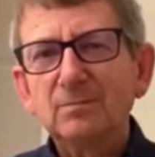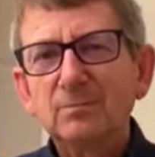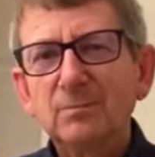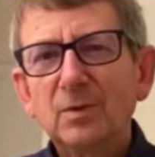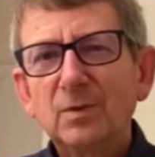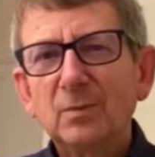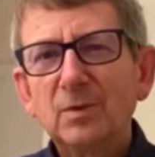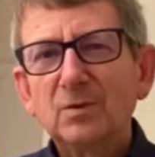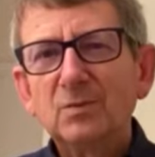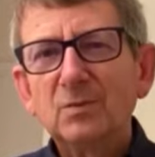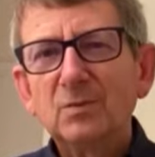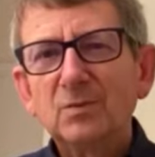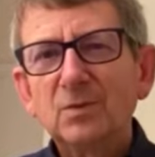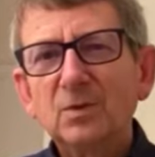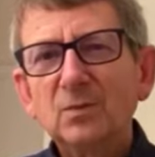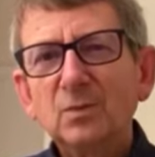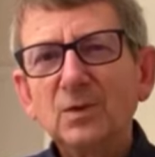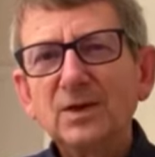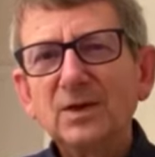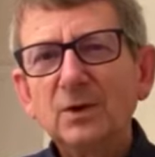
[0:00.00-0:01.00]
But
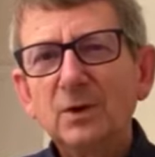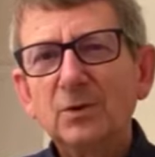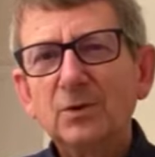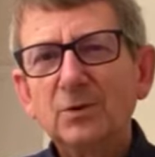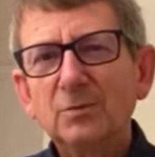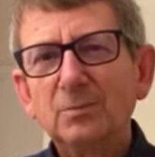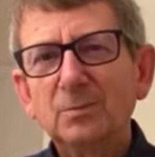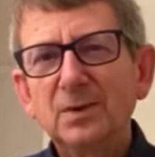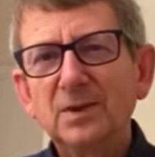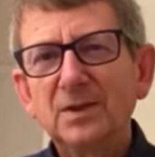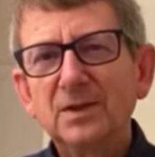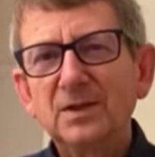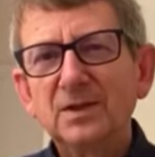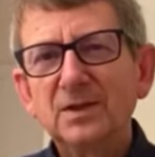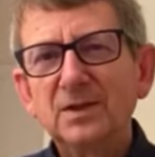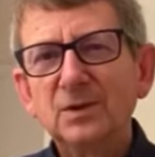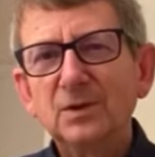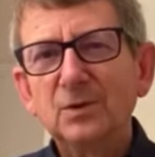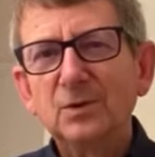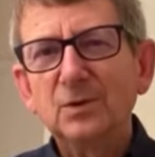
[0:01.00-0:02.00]
when we contemplate,
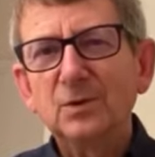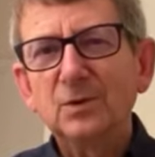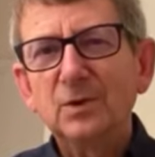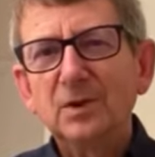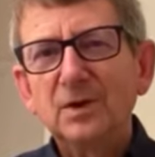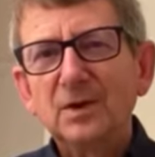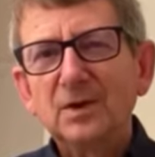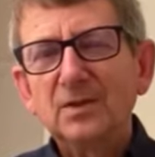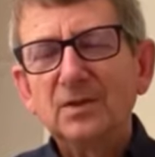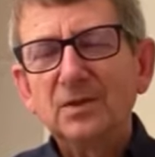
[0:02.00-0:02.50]
you know,